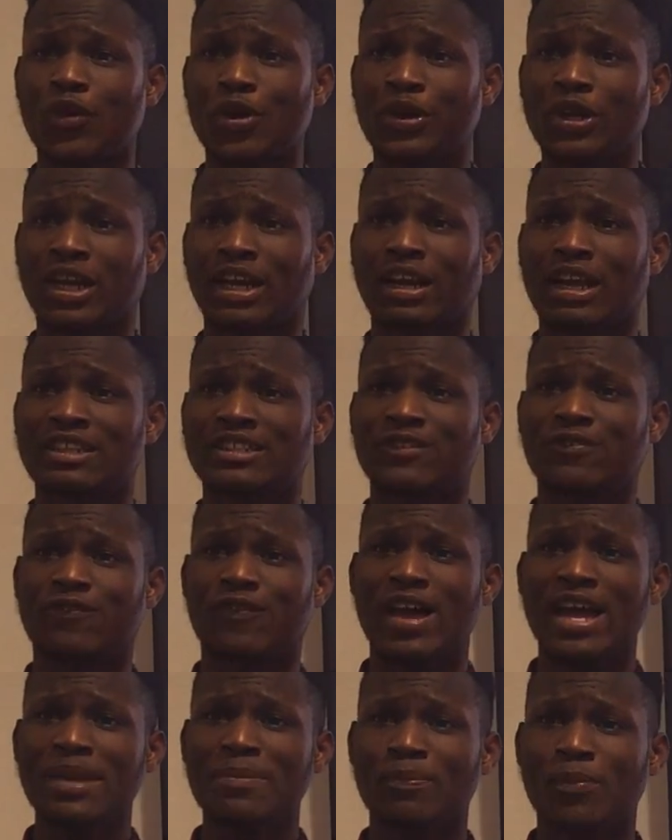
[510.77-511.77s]

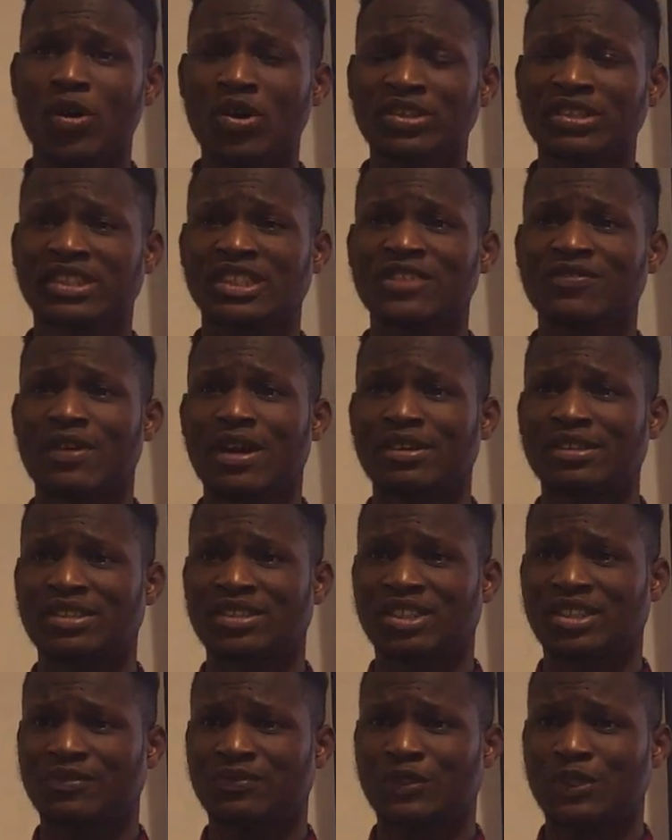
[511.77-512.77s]
reclassifying positive and
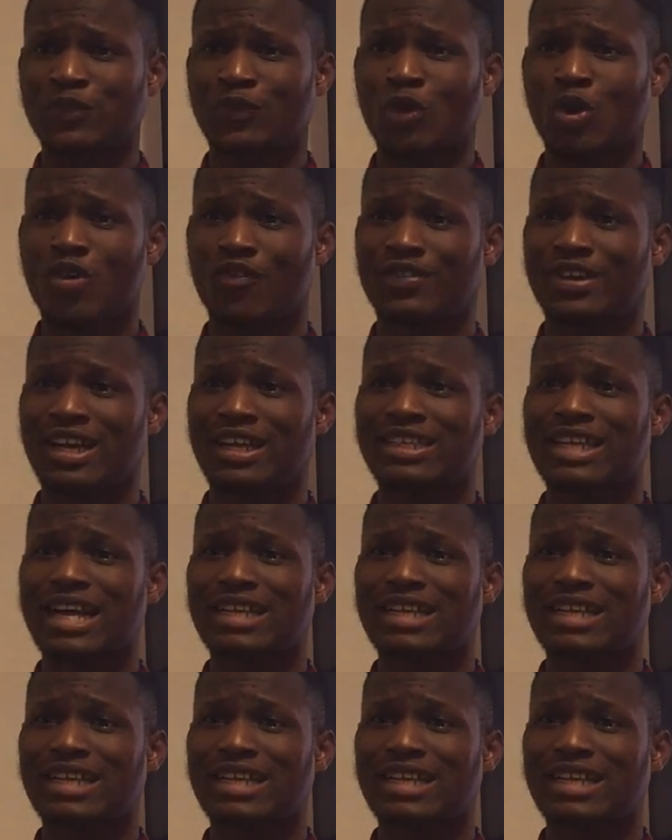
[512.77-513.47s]
restrictive covenant